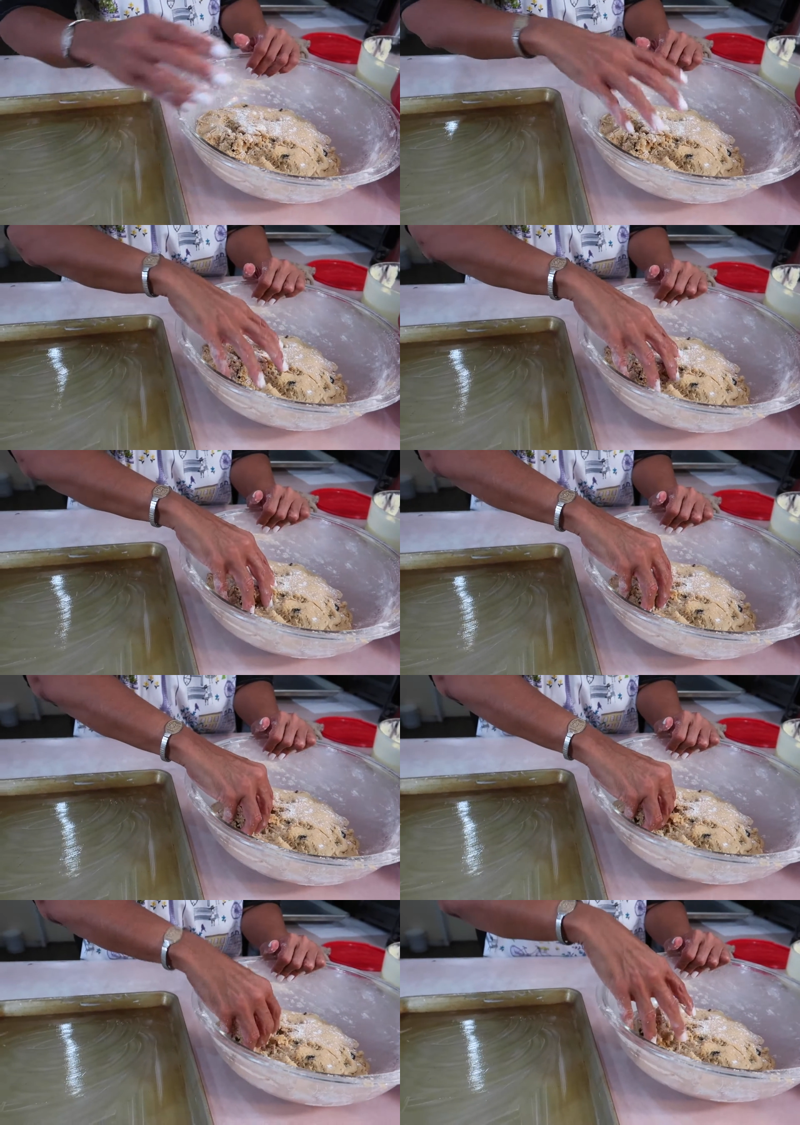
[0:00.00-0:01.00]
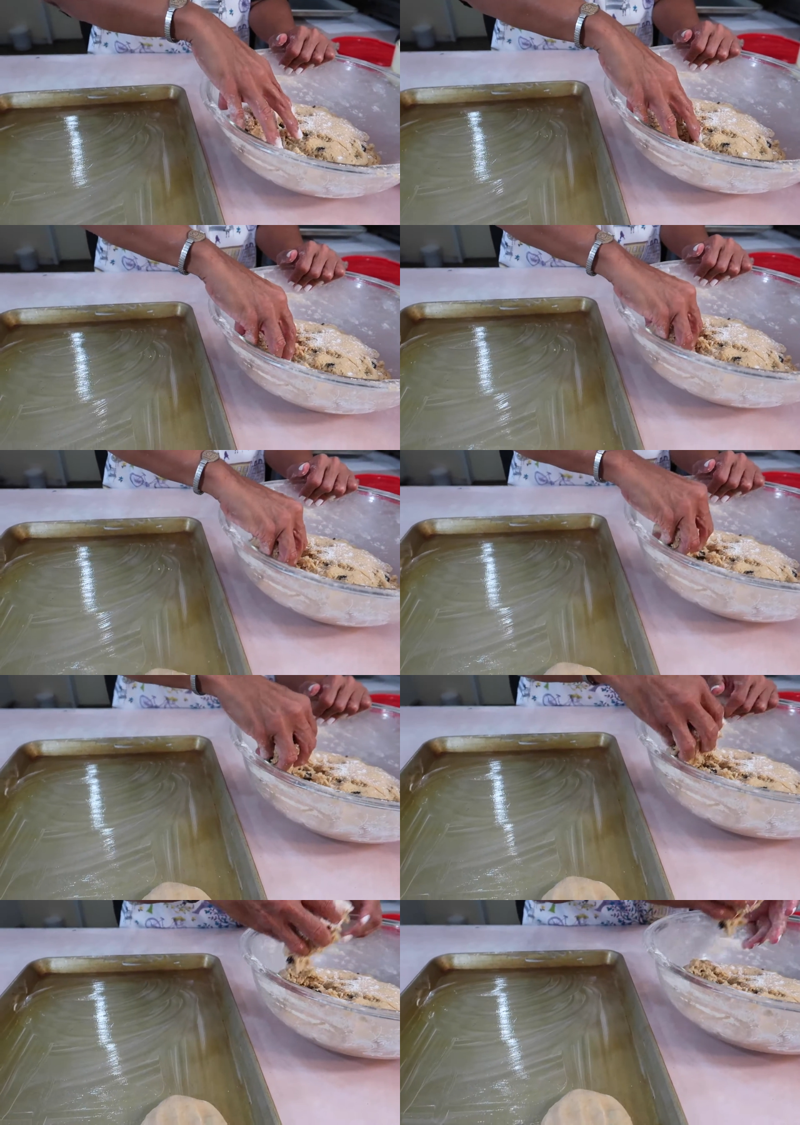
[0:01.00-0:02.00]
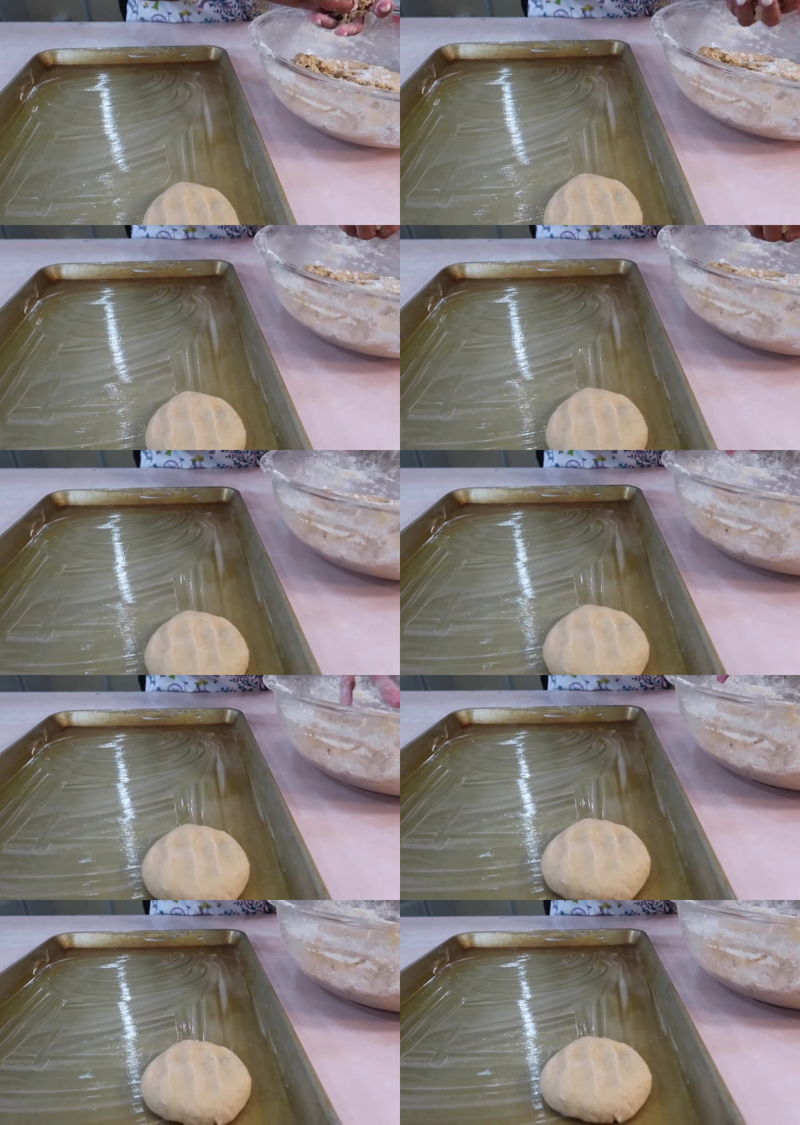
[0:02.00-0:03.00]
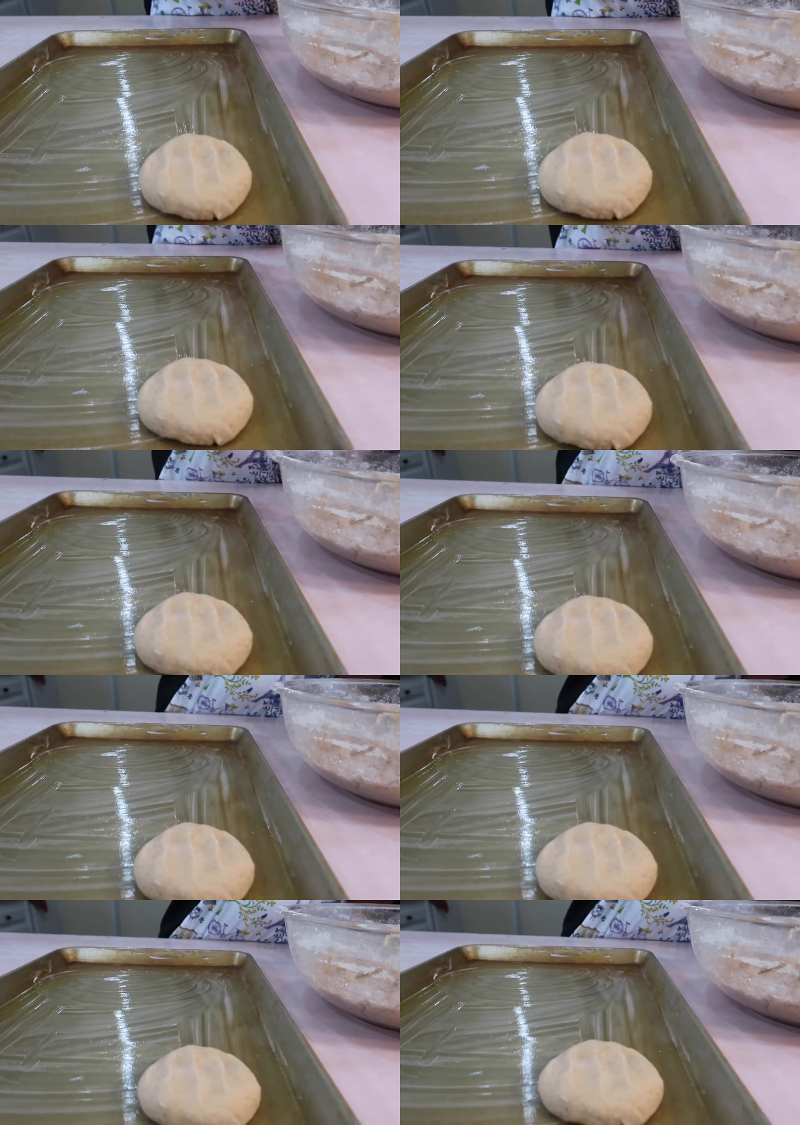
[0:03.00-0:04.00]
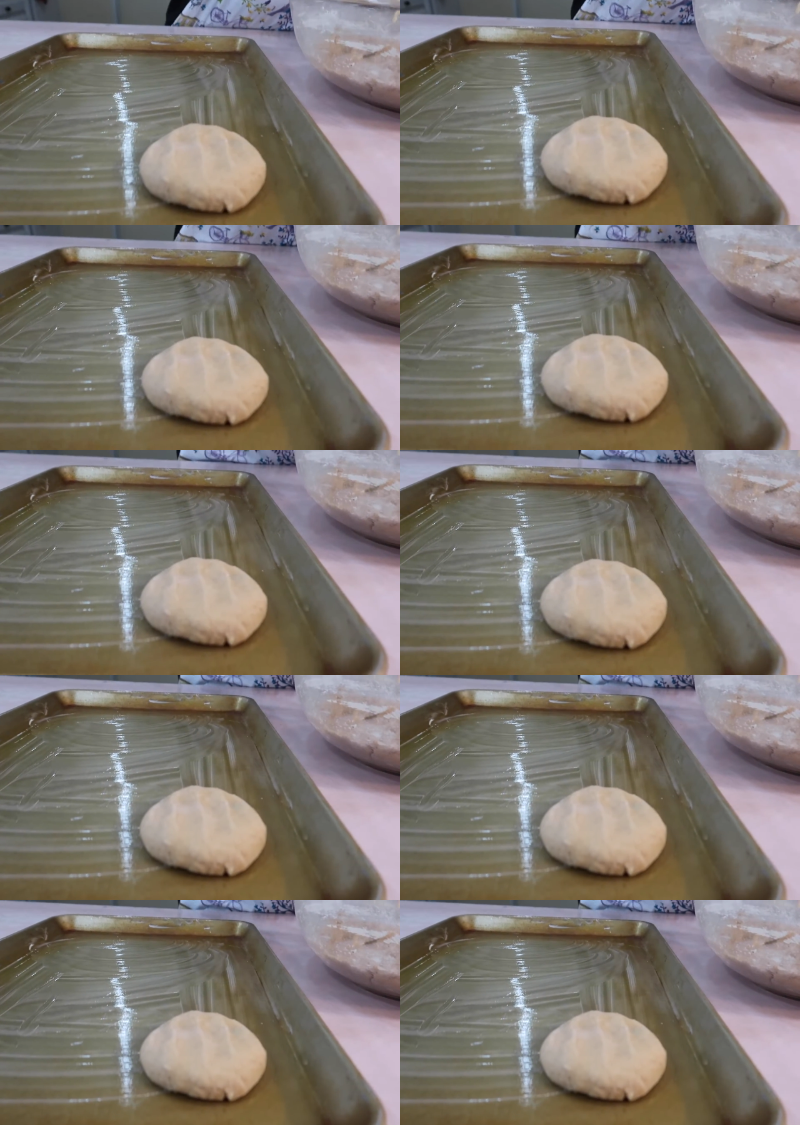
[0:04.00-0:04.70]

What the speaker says: [unreadable: no face in view]